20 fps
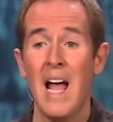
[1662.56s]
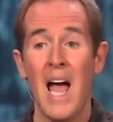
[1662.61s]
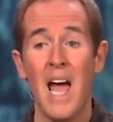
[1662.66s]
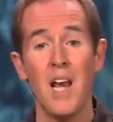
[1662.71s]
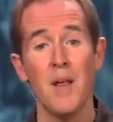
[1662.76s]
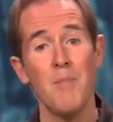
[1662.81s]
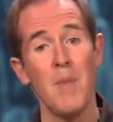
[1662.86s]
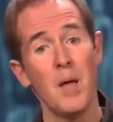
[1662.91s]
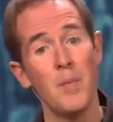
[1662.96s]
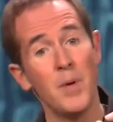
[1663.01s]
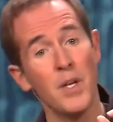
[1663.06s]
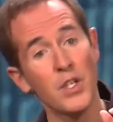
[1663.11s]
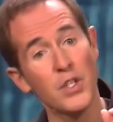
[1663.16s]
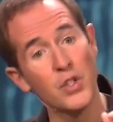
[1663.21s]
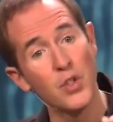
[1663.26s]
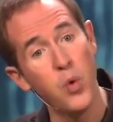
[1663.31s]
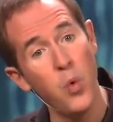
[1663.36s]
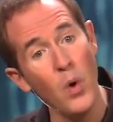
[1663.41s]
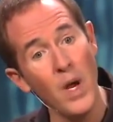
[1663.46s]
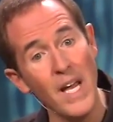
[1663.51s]
And it may be a
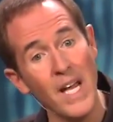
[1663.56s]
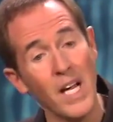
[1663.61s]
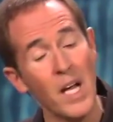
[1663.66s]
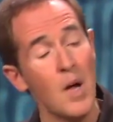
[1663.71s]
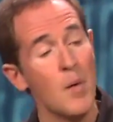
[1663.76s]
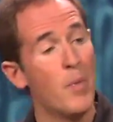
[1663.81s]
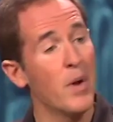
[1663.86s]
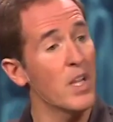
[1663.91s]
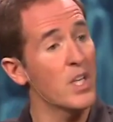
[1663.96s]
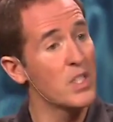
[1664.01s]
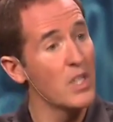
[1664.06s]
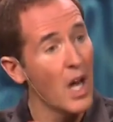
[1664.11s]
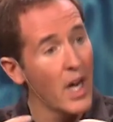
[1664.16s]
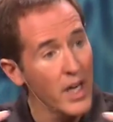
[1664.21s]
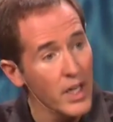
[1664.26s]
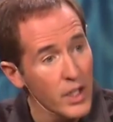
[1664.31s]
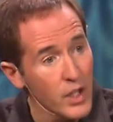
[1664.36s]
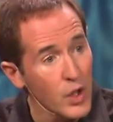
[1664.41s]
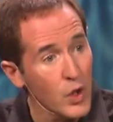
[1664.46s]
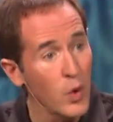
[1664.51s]
tweak, but it's not
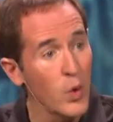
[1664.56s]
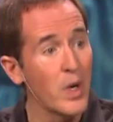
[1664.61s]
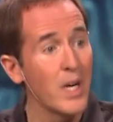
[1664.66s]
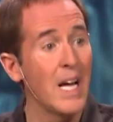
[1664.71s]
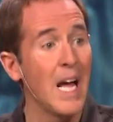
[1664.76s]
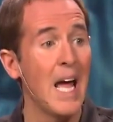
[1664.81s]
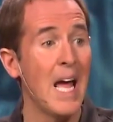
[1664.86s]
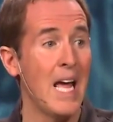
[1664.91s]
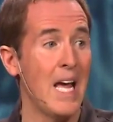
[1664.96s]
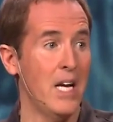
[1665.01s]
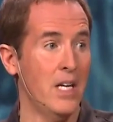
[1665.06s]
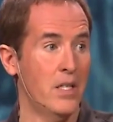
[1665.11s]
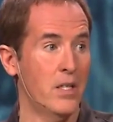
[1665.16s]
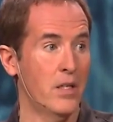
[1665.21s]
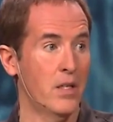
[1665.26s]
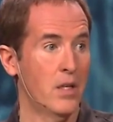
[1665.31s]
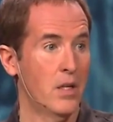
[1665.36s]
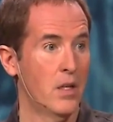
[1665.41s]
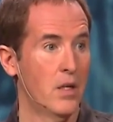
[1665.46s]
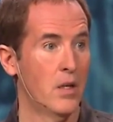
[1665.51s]
going to create
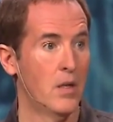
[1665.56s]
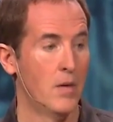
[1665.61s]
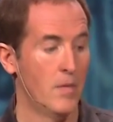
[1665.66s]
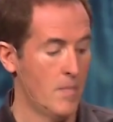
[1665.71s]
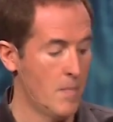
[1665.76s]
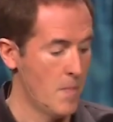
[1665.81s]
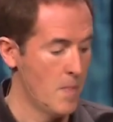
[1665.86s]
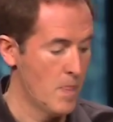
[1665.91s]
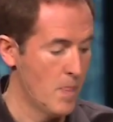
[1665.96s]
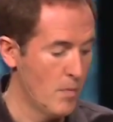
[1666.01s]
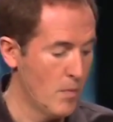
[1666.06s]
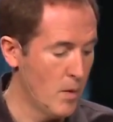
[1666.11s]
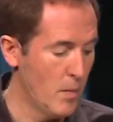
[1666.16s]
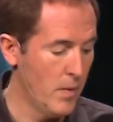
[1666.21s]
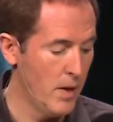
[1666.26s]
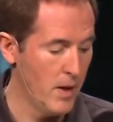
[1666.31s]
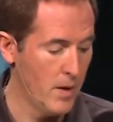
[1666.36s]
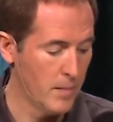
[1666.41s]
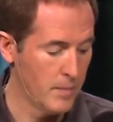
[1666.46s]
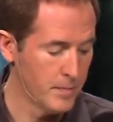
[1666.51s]

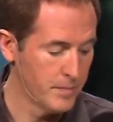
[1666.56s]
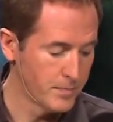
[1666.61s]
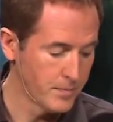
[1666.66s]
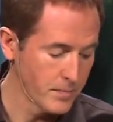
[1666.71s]
momentum.